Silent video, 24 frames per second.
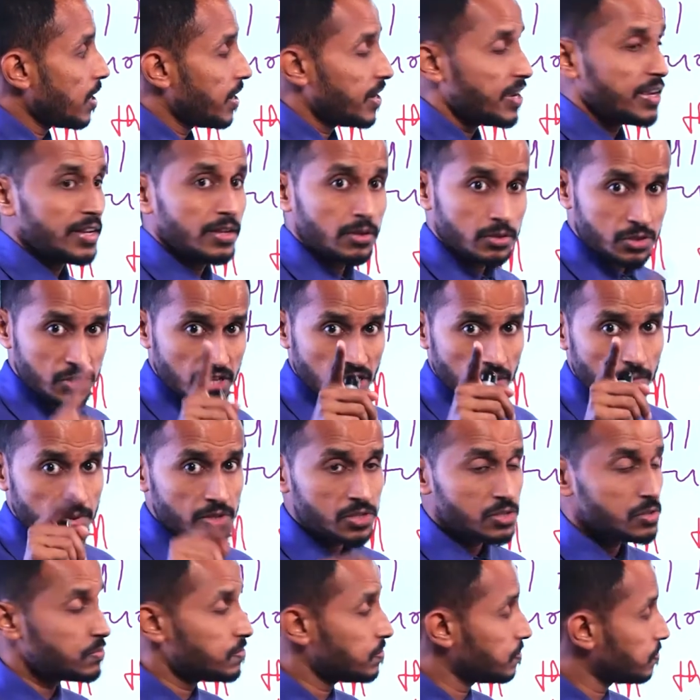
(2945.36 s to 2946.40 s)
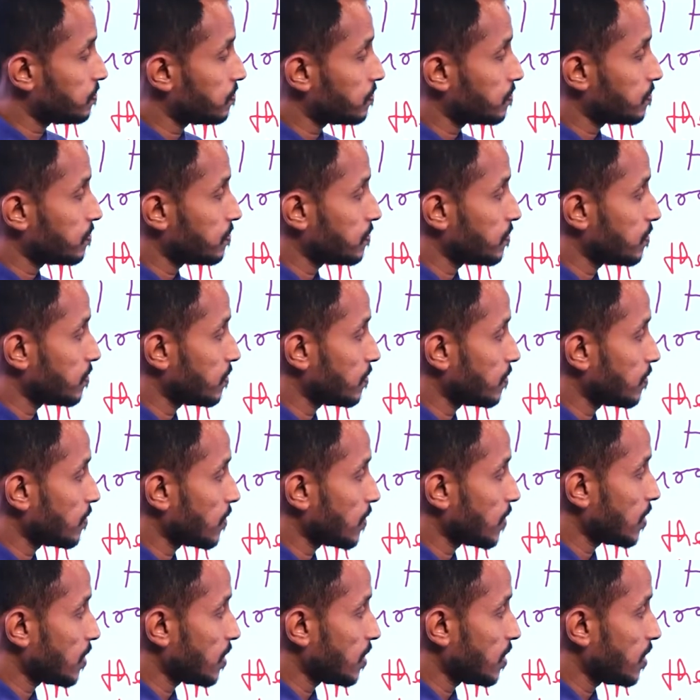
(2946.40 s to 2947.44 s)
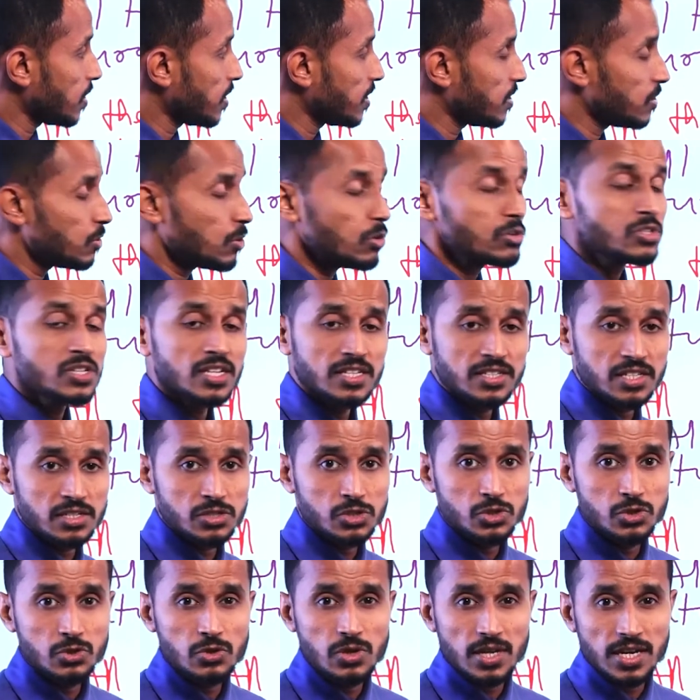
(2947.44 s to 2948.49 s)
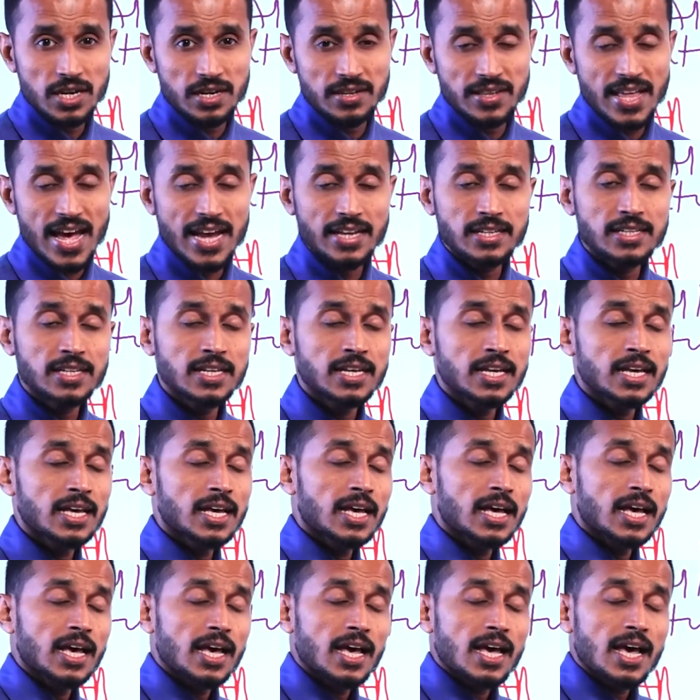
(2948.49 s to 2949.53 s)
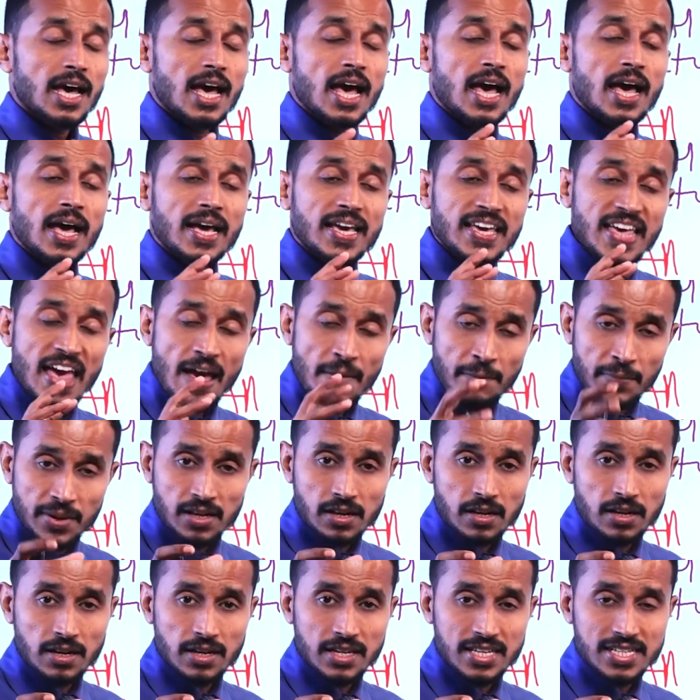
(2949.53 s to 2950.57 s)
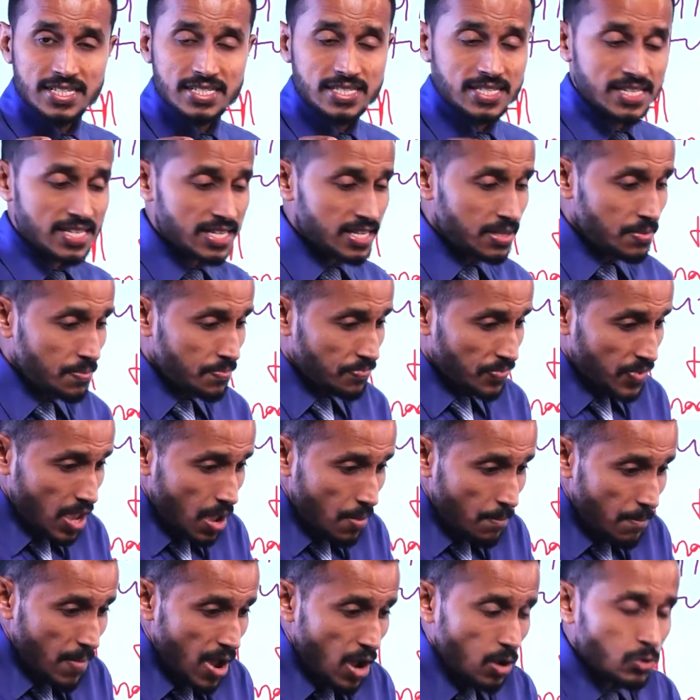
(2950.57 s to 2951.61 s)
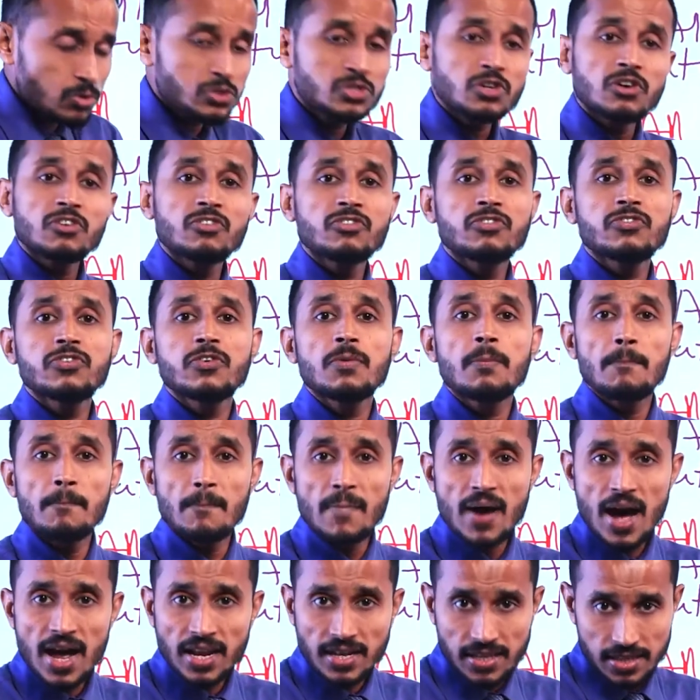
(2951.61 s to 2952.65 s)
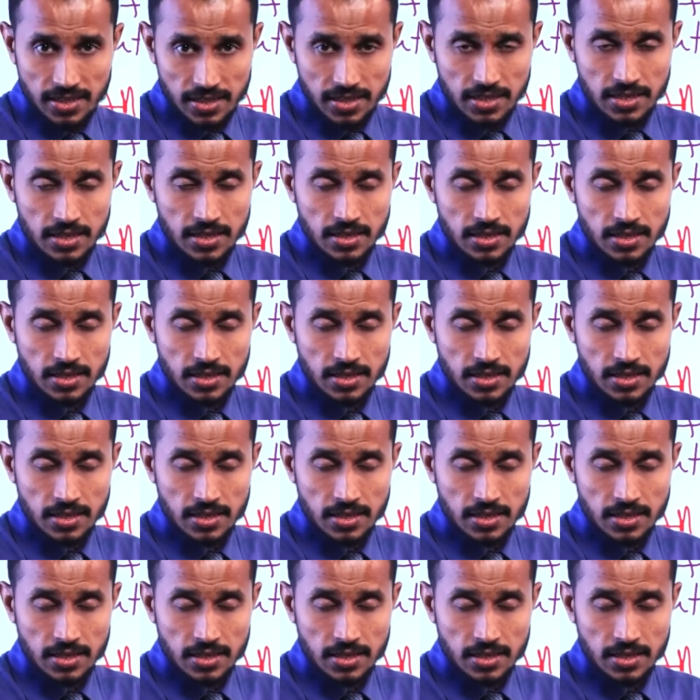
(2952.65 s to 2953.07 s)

in your syllabus, in those lessons you learn that capital is the amount of money